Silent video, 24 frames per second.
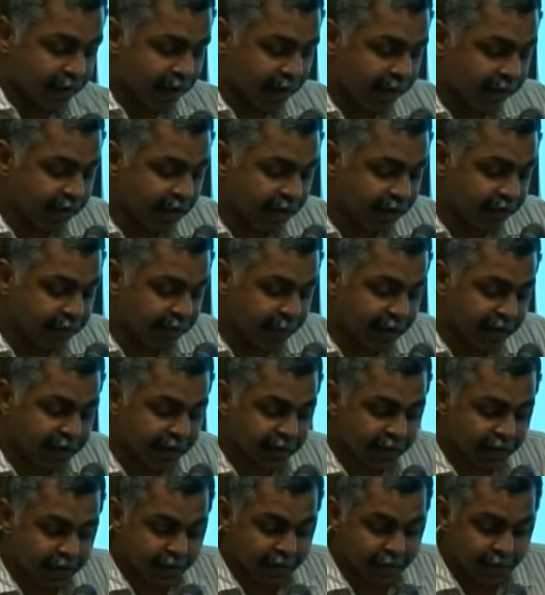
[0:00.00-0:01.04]

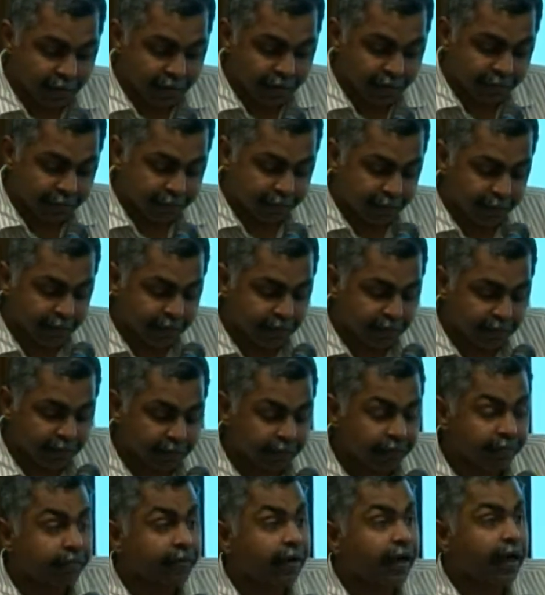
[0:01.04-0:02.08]
ever-expanding frontiers
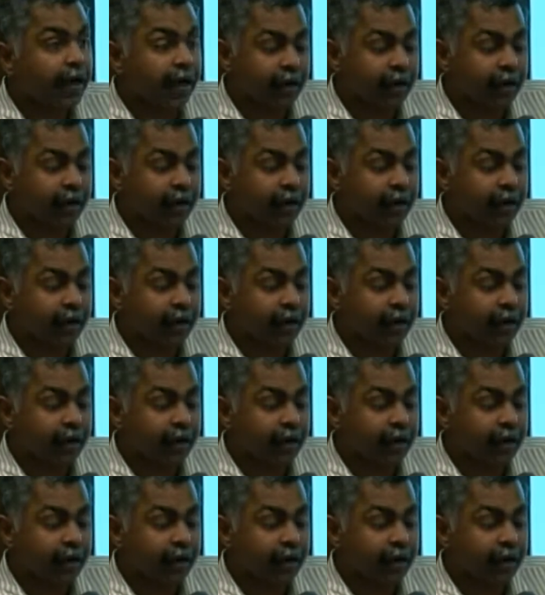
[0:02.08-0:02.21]
of